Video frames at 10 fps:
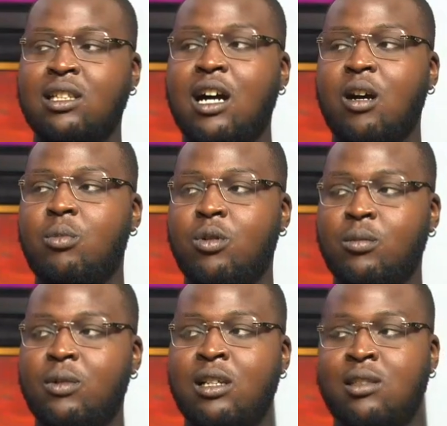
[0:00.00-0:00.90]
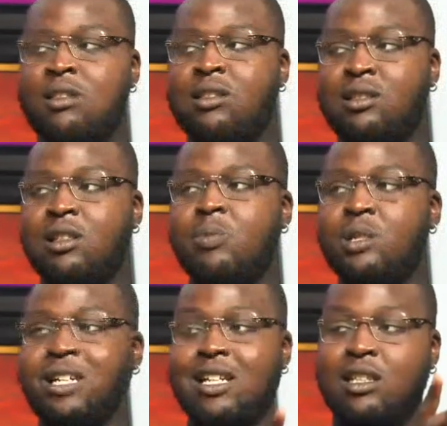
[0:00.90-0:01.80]
the album, and this is
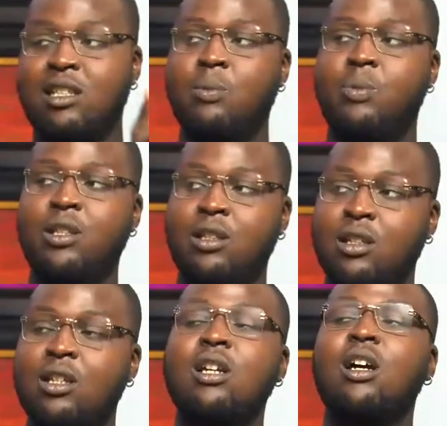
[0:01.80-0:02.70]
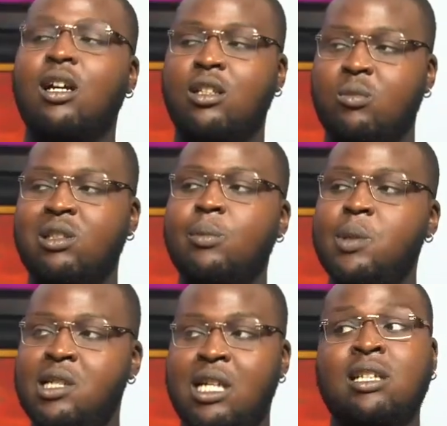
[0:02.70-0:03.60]
Sleeping Giant the EP. Mm-hmm. And there will be
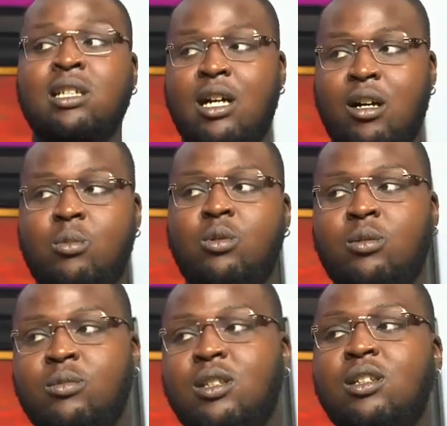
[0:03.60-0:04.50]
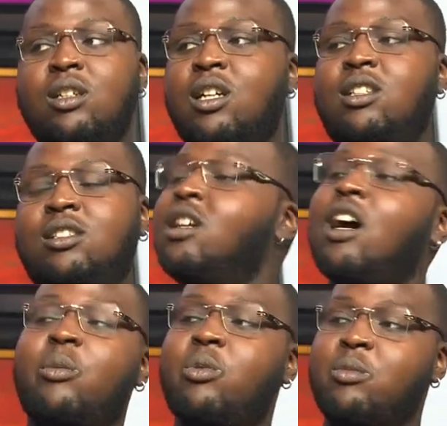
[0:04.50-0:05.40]
Sleeping Giant the album. And
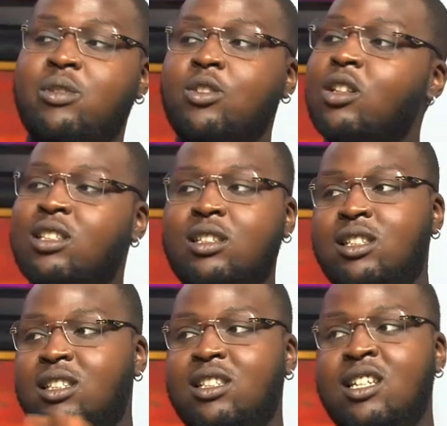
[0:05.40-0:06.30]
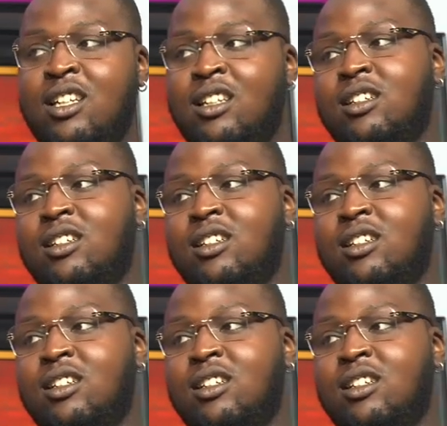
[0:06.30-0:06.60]
the album is not in this year.